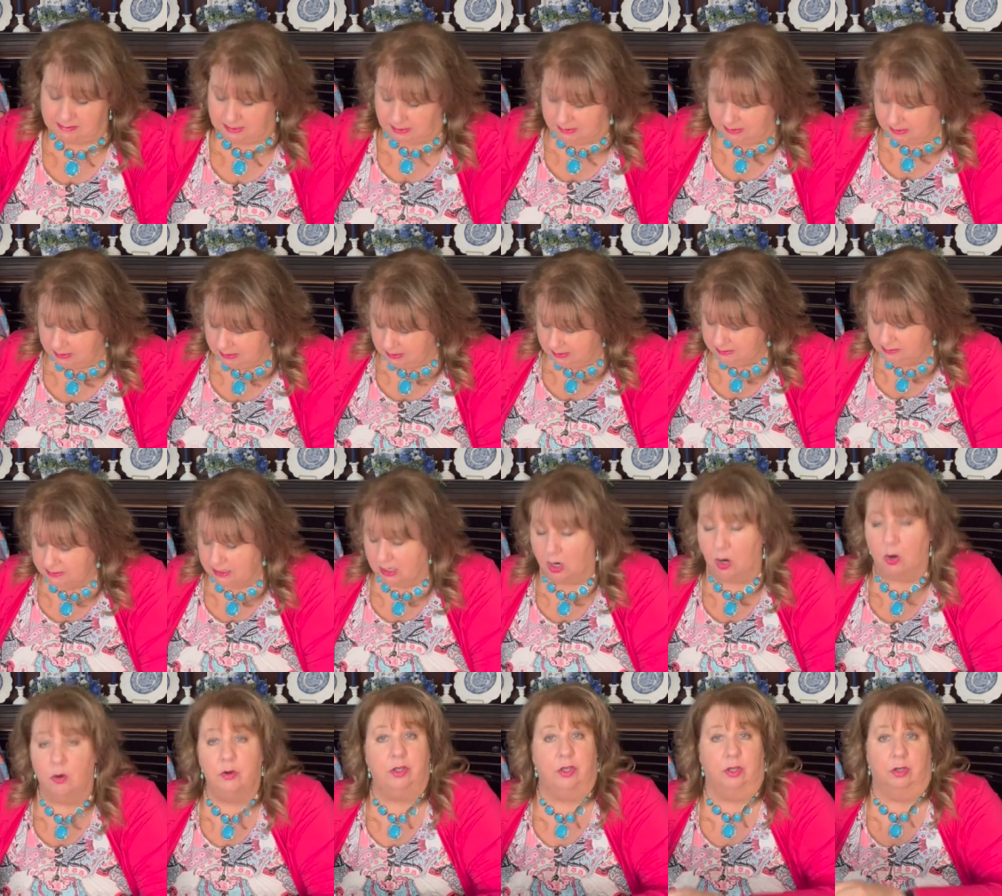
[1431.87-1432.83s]
I cannot
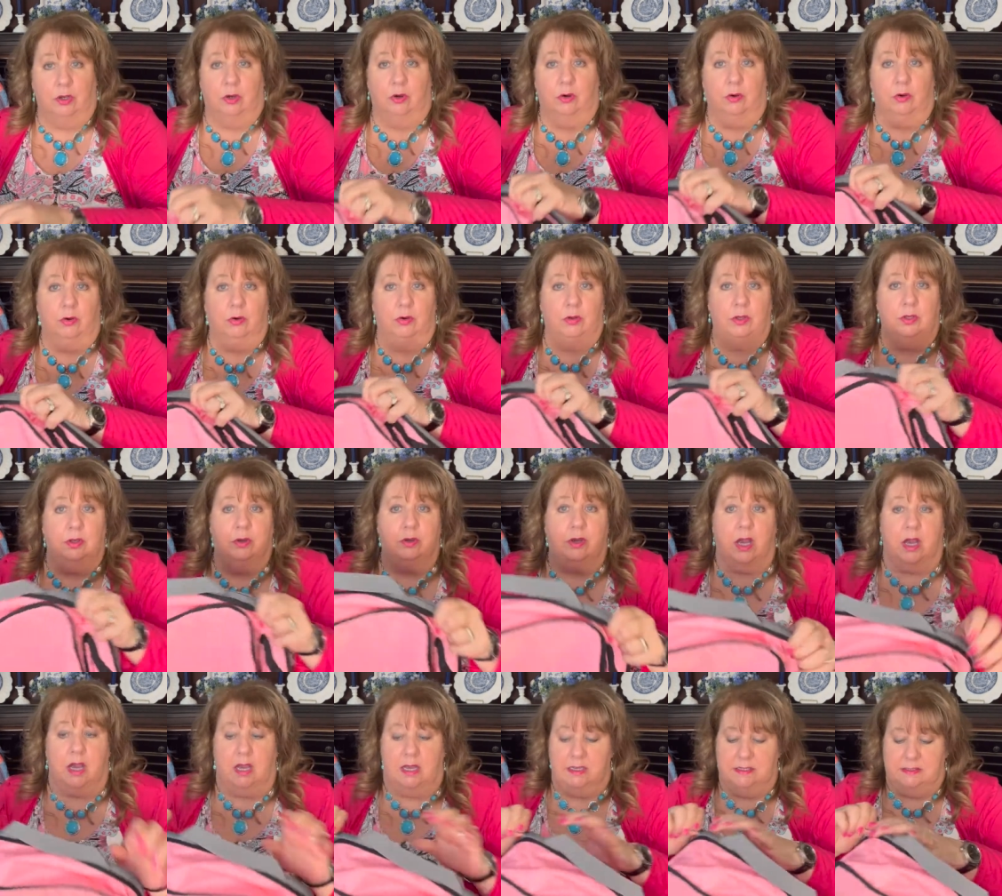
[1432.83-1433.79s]
tell you, you
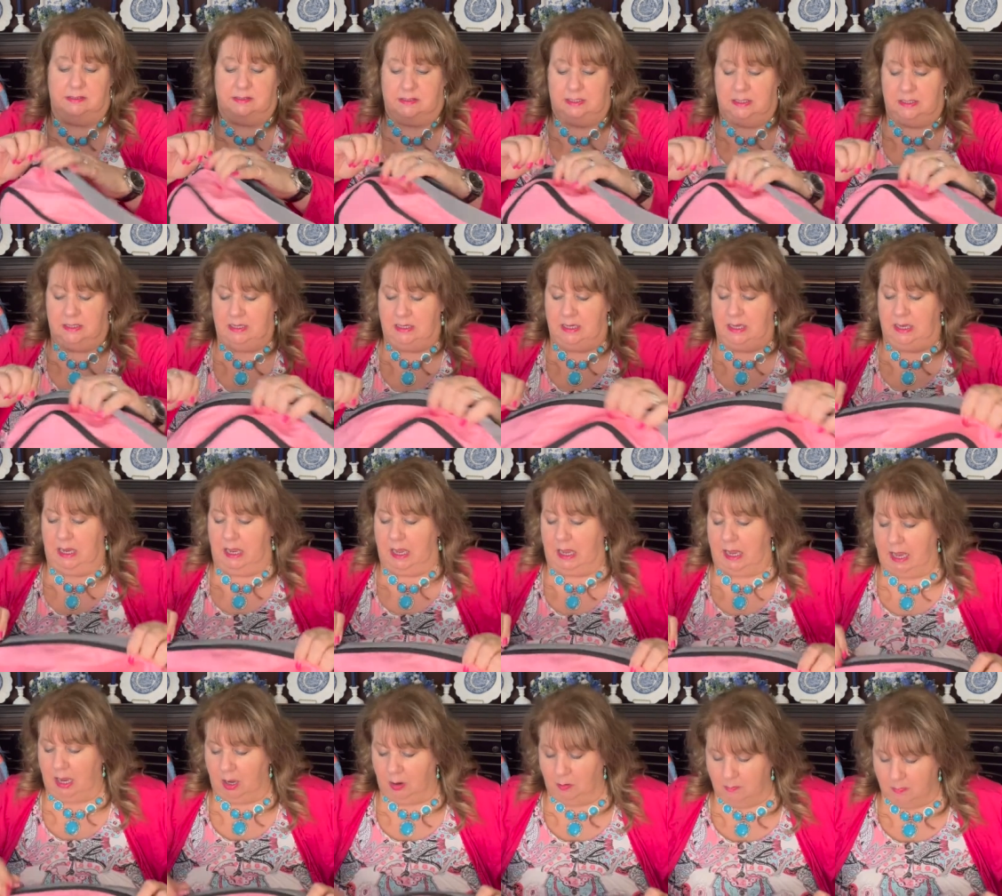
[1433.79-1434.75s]
guys,
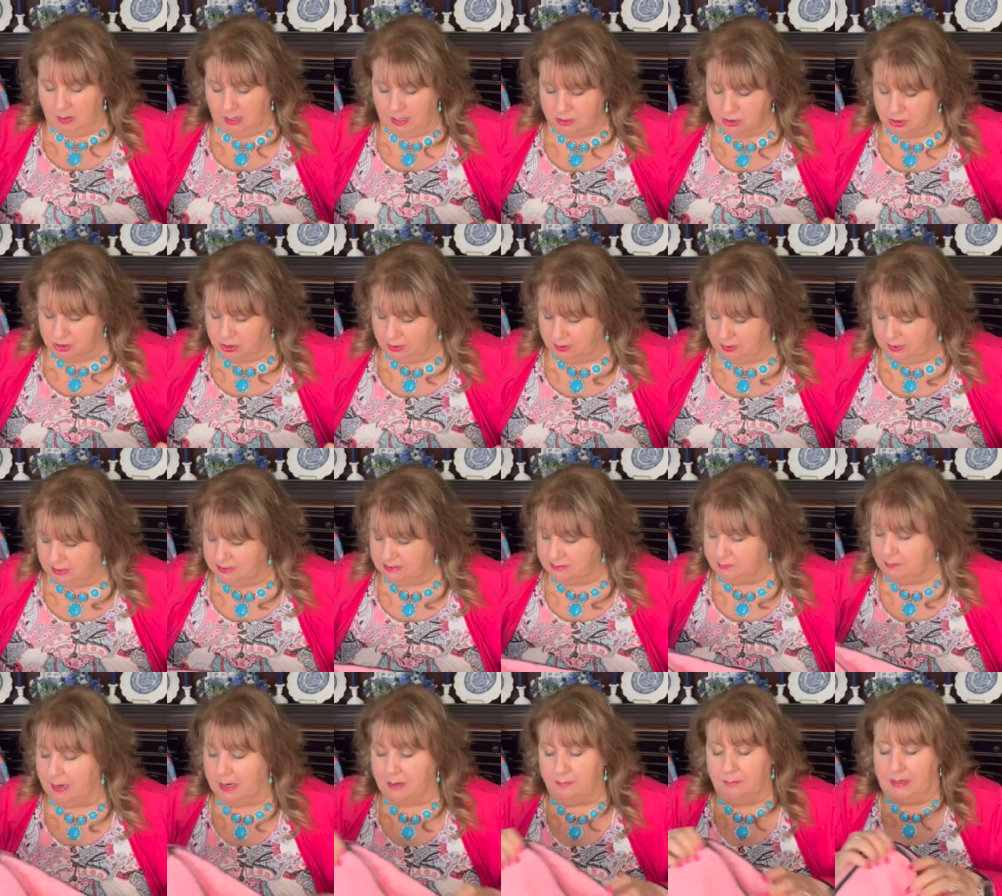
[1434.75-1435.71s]
how much these
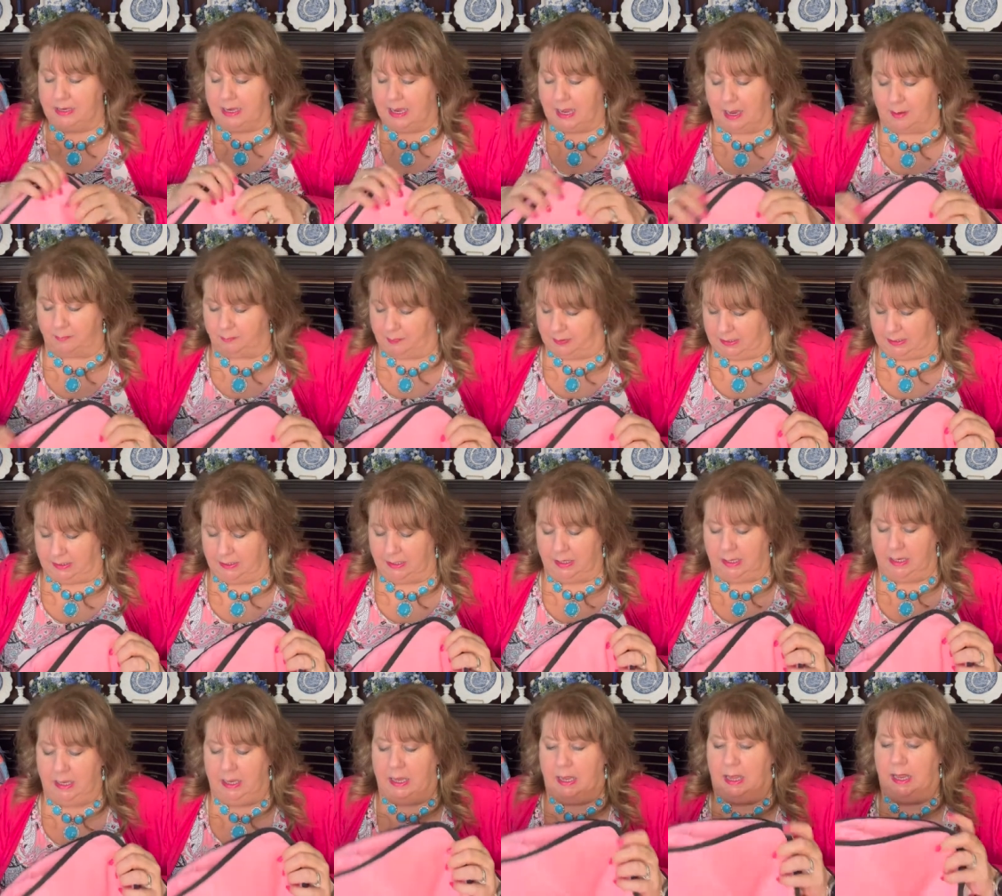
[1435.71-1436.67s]
make me happy
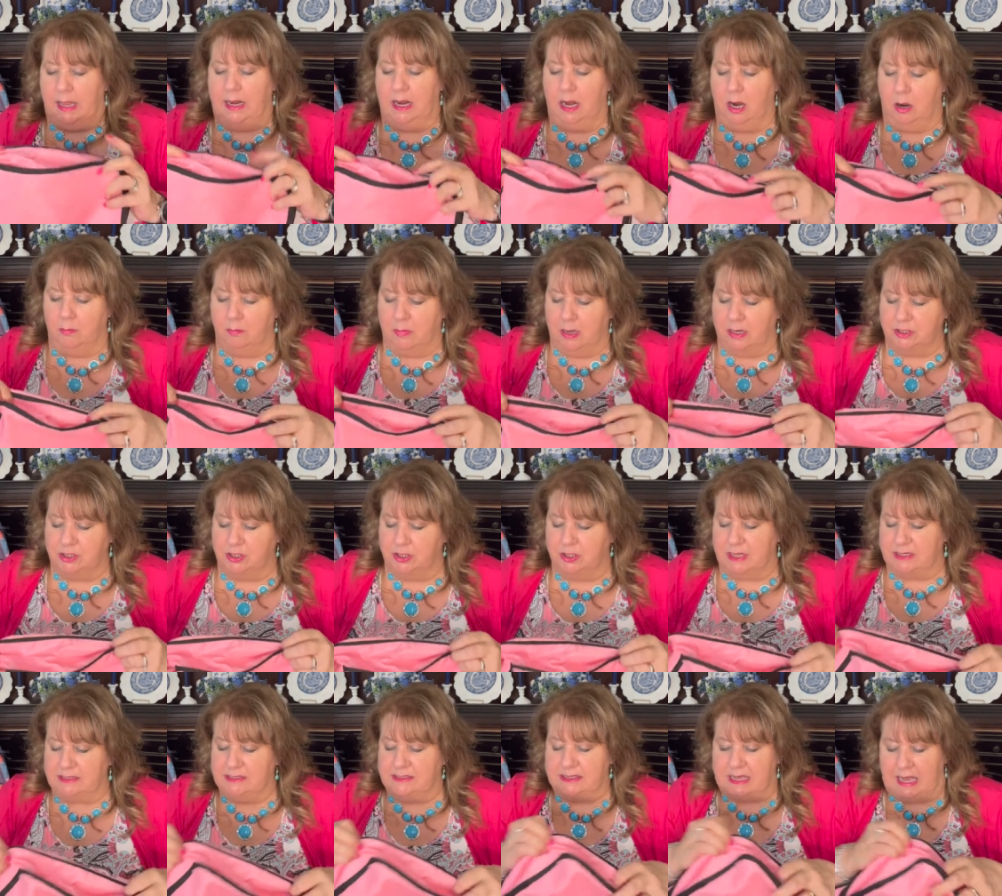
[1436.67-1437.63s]
and how much
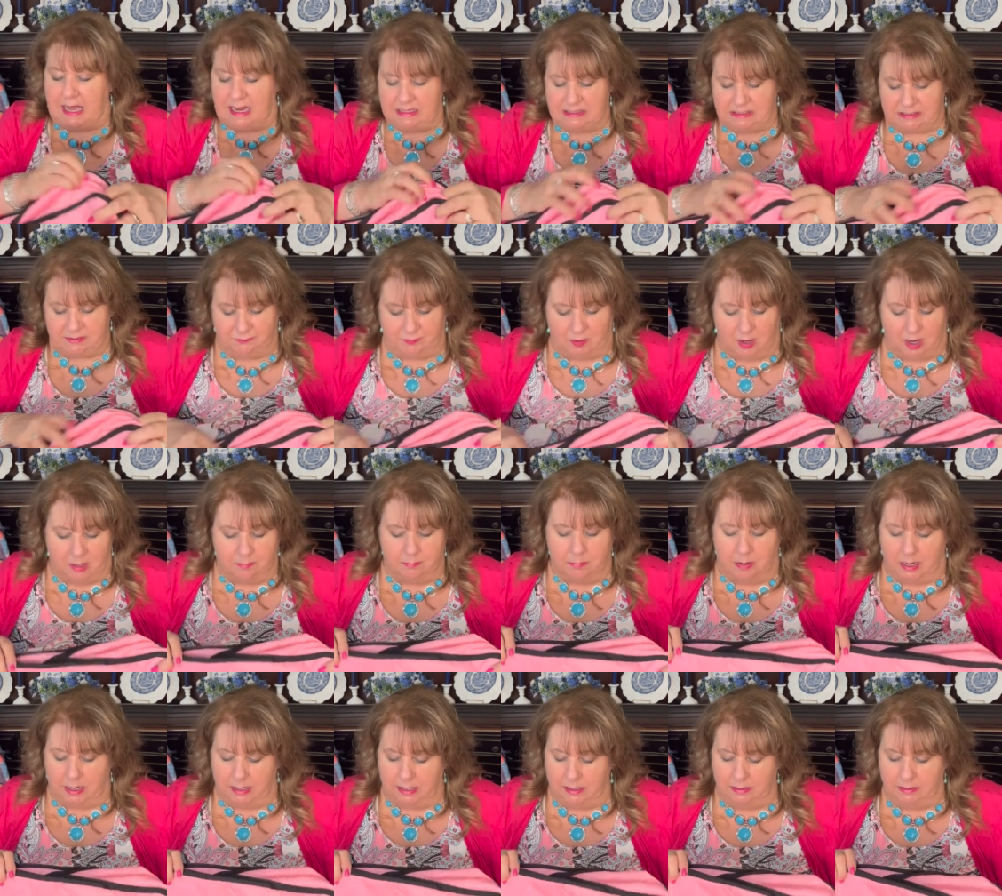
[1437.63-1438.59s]
they satisfy
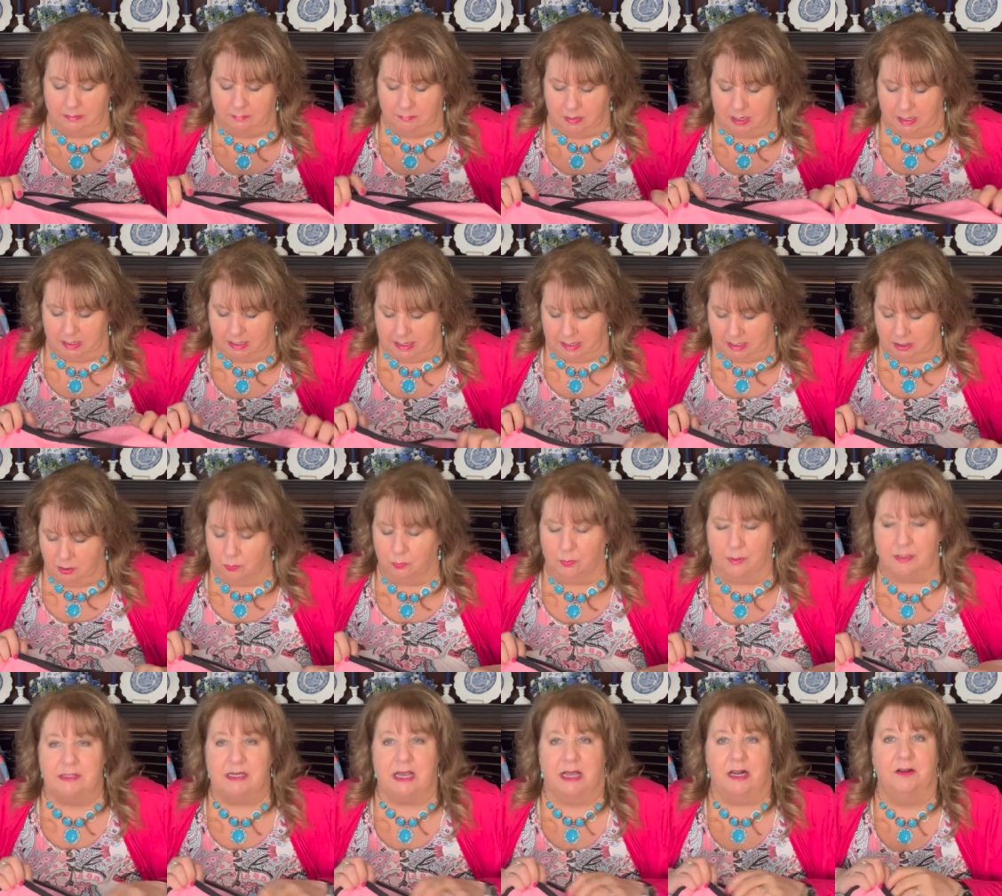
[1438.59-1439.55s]
my, my anal
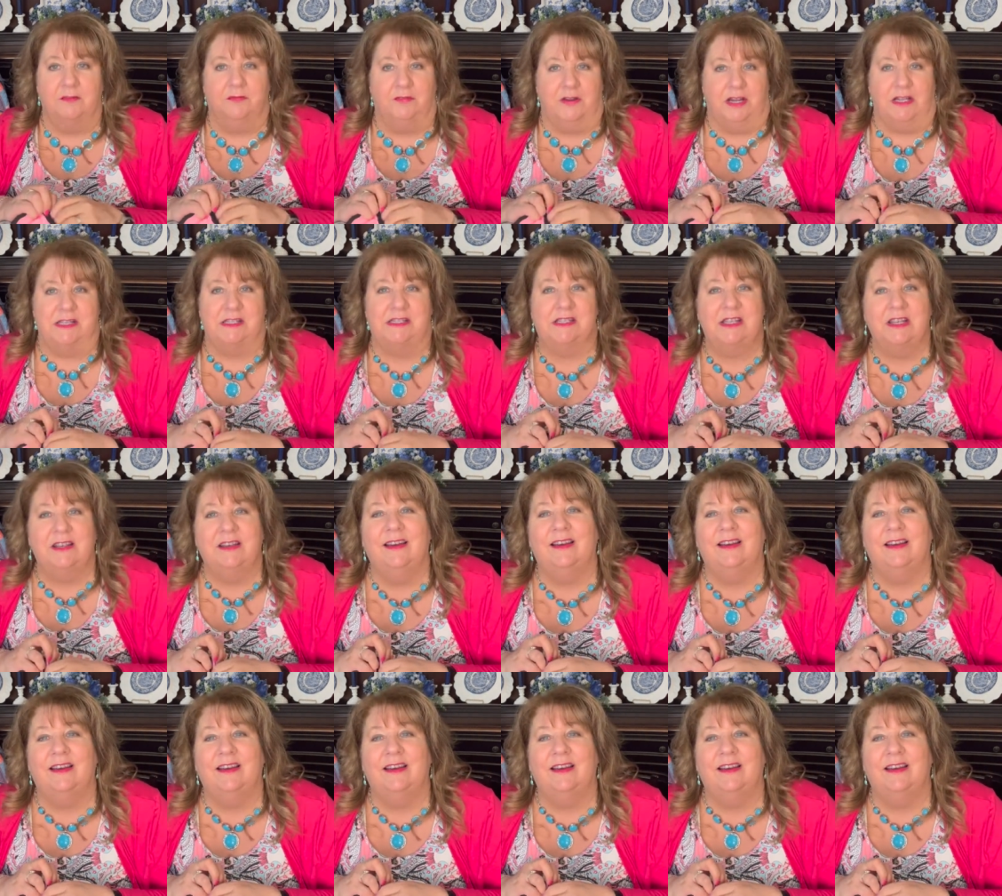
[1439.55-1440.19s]
retentiveness